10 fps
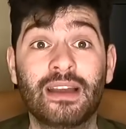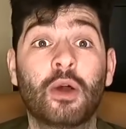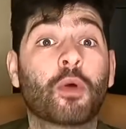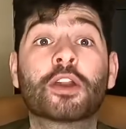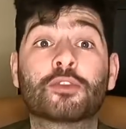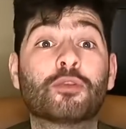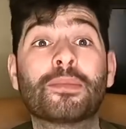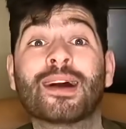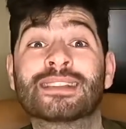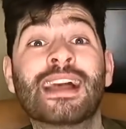We're going to talk
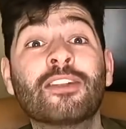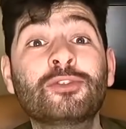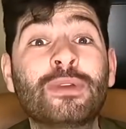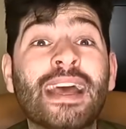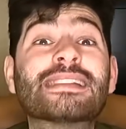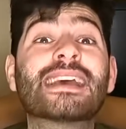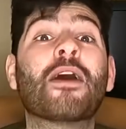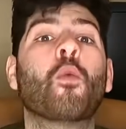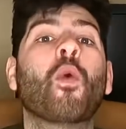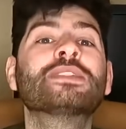about Saul Nunez
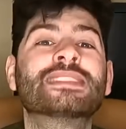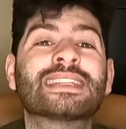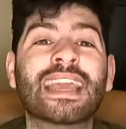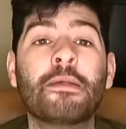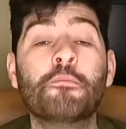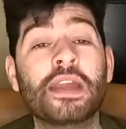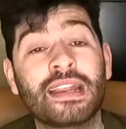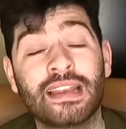once again being